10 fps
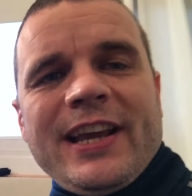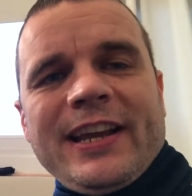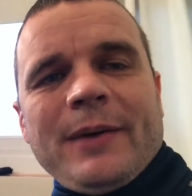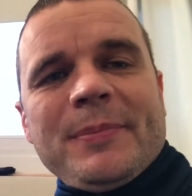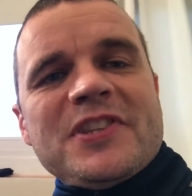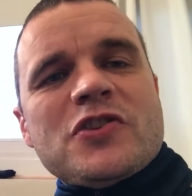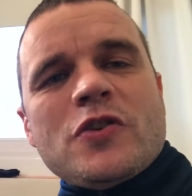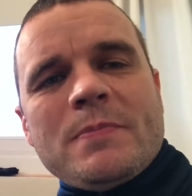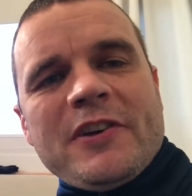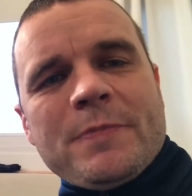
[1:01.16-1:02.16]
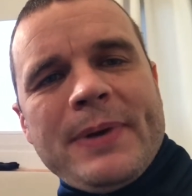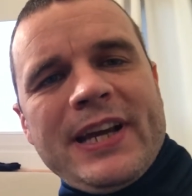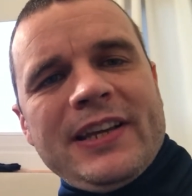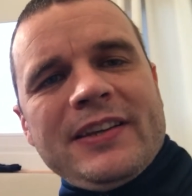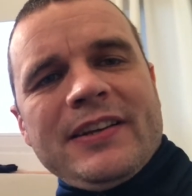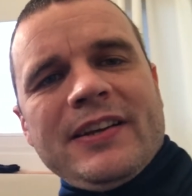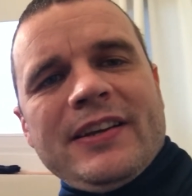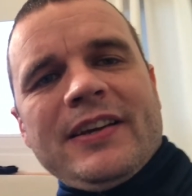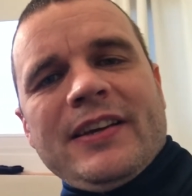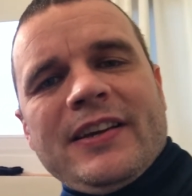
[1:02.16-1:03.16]
and I'm in too much pain
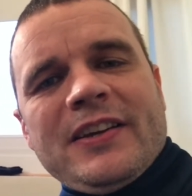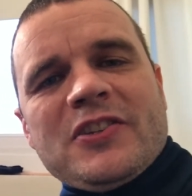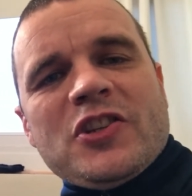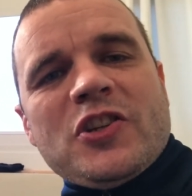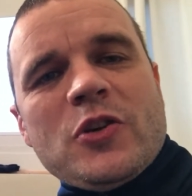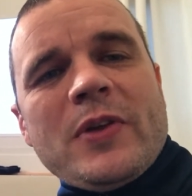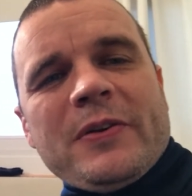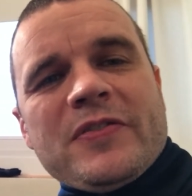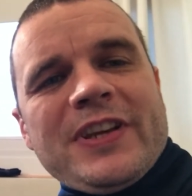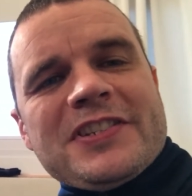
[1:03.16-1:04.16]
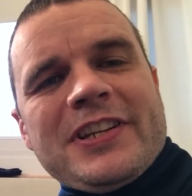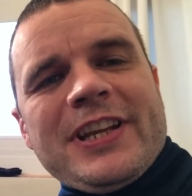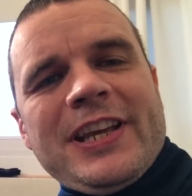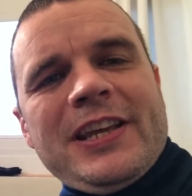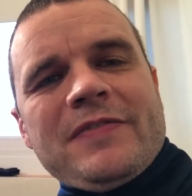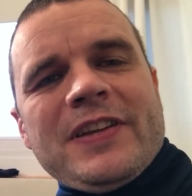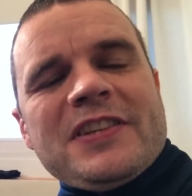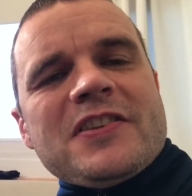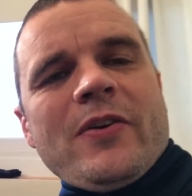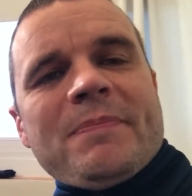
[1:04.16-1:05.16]
to do those things in the
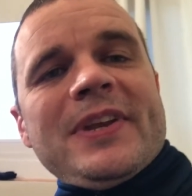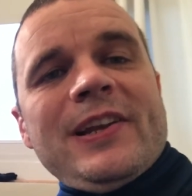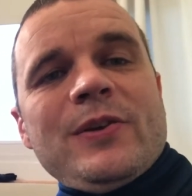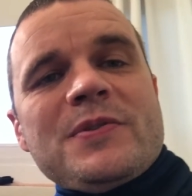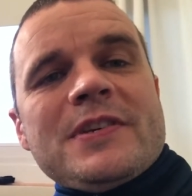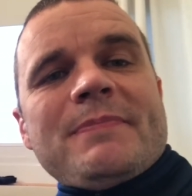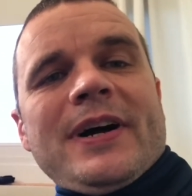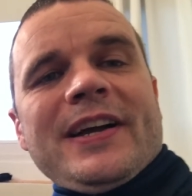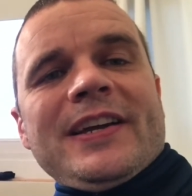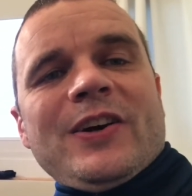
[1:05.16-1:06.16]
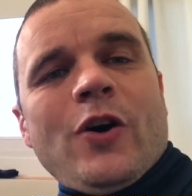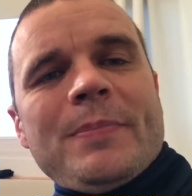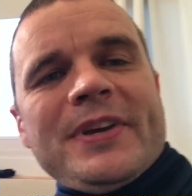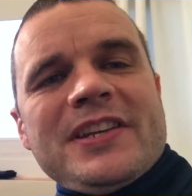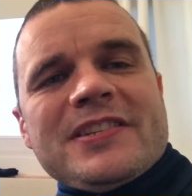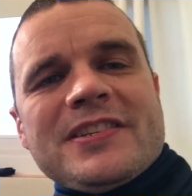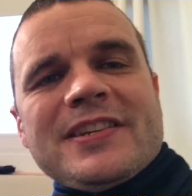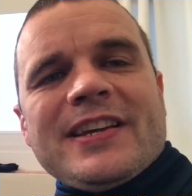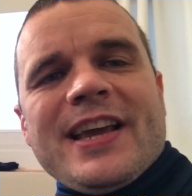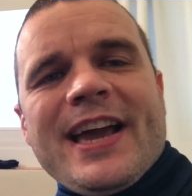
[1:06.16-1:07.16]
evening. So I've been losing my hobbies,
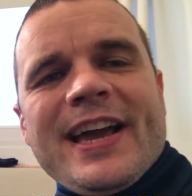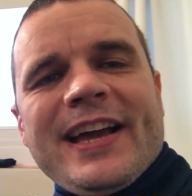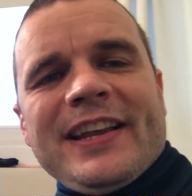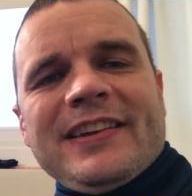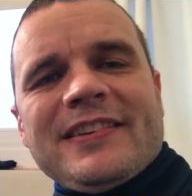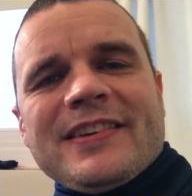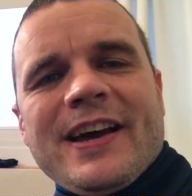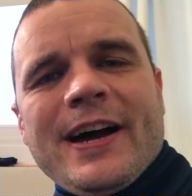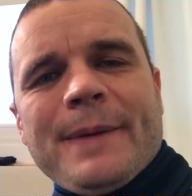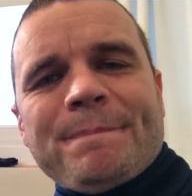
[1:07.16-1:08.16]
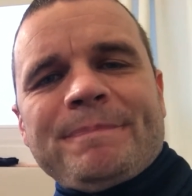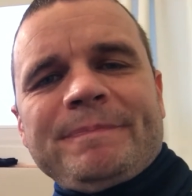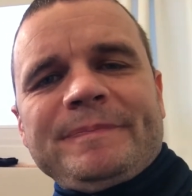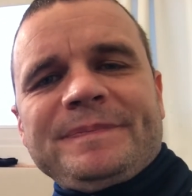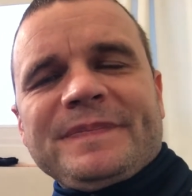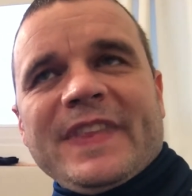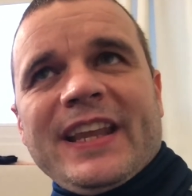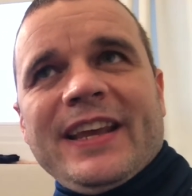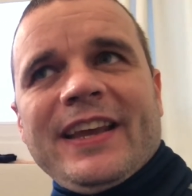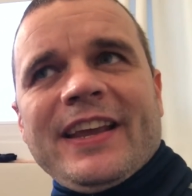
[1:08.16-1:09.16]
and um,
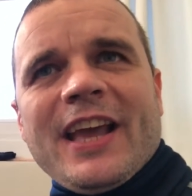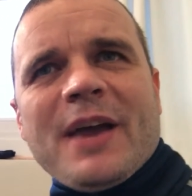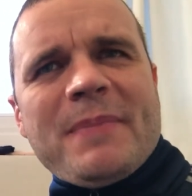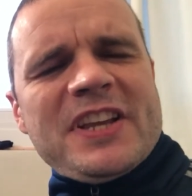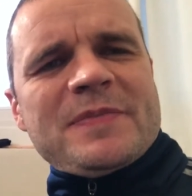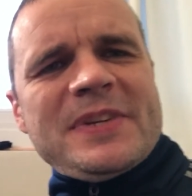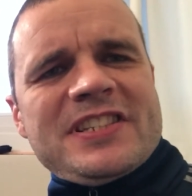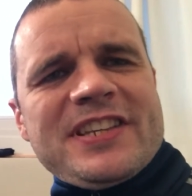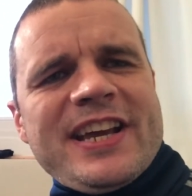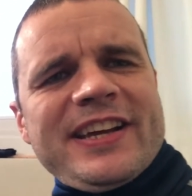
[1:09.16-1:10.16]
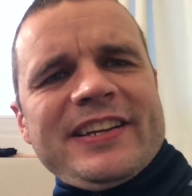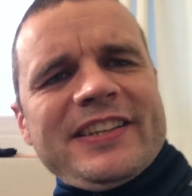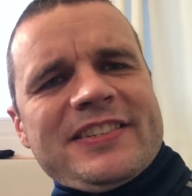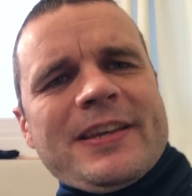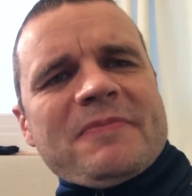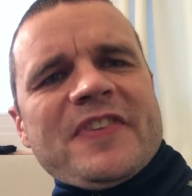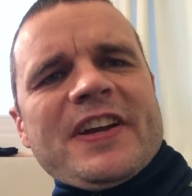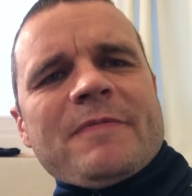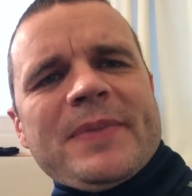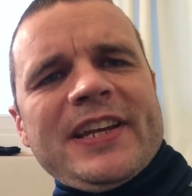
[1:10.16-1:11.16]
makes me sad. And
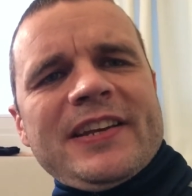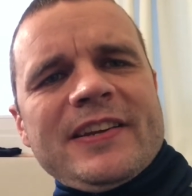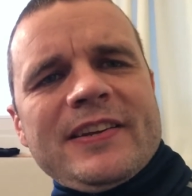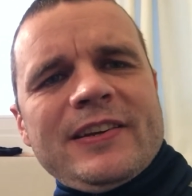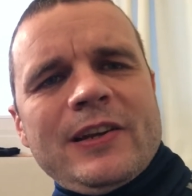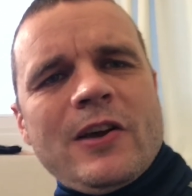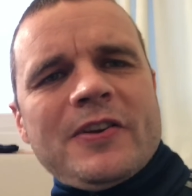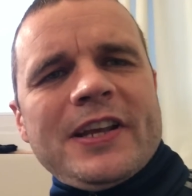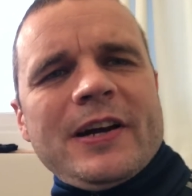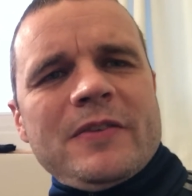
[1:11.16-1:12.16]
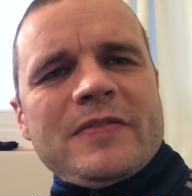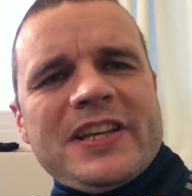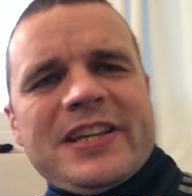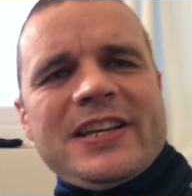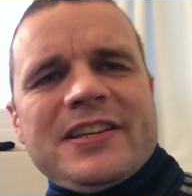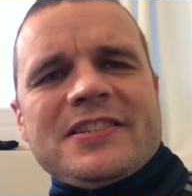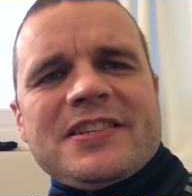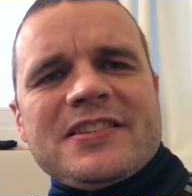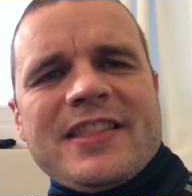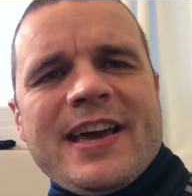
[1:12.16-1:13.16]
something I've been learning over the years
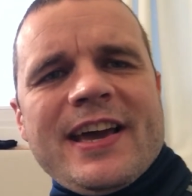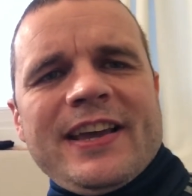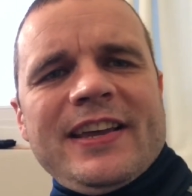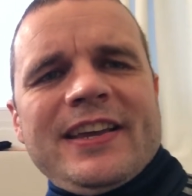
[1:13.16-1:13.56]
is that